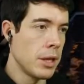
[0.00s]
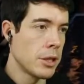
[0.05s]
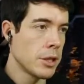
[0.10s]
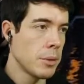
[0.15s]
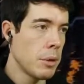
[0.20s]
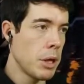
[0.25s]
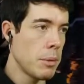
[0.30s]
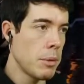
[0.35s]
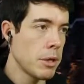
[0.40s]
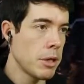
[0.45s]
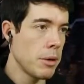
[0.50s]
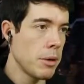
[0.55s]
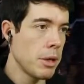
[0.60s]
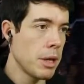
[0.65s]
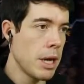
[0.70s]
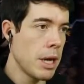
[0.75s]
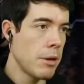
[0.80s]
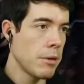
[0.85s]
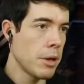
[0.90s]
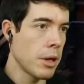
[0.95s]
So what am I
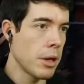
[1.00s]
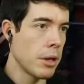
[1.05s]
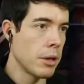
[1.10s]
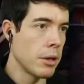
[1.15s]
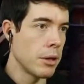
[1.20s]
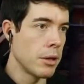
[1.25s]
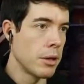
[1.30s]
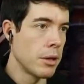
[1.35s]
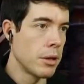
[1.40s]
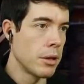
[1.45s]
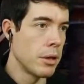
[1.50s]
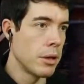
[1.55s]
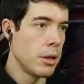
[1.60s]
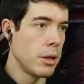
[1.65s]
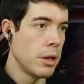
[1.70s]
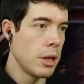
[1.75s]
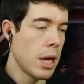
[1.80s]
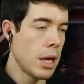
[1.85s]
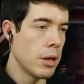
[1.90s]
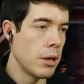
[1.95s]
doing now then?
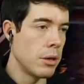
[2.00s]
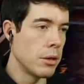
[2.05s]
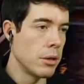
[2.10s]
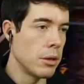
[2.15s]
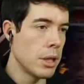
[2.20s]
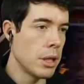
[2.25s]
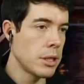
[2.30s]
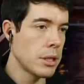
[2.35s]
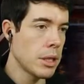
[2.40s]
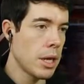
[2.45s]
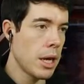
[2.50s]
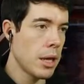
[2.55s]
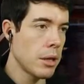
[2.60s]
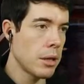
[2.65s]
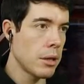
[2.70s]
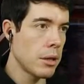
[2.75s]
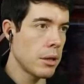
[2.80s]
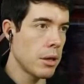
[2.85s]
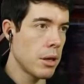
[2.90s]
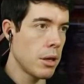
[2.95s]
Hang on. Let's get
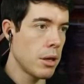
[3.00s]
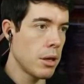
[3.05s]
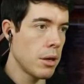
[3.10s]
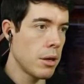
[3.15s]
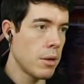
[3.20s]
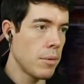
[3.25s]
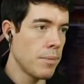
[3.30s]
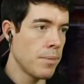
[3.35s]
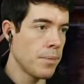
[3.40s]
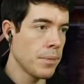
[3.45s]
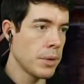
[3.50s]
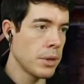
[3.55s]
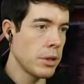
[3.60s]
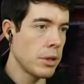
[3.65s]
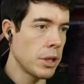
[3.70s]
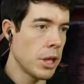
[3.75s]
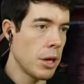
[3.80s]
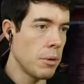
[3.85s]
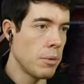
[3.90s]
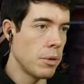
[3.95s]
um,
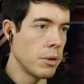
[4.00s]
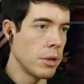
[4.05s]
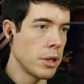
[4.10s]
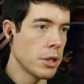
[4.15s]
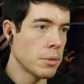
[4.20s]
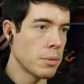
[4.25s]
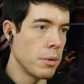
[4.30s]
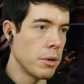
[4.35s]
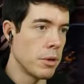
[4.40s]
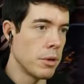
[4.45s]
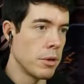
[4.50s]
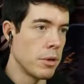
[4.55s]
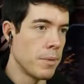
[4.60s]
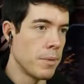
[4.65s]
not that one. This one.